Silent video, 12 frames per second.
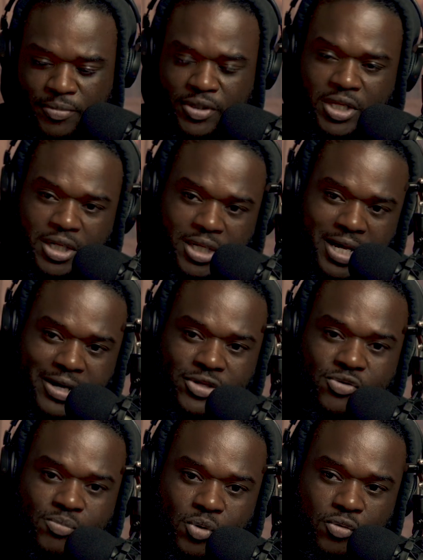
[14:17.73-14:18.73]
And then now you
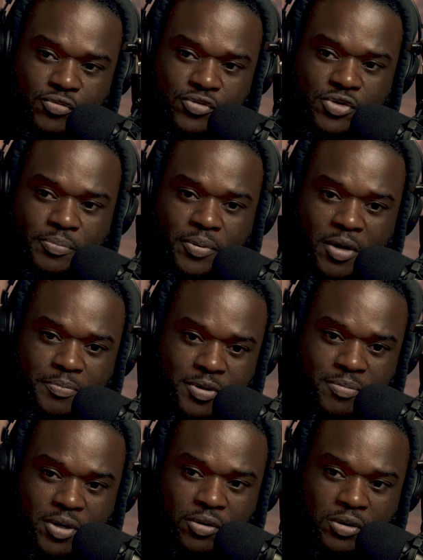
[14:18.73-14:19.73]
move to puppy
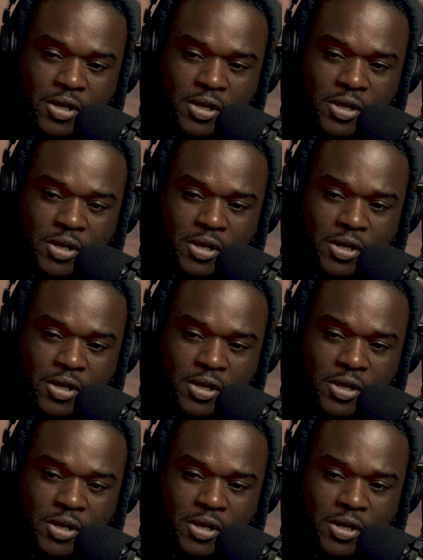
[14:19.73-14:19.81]
milk.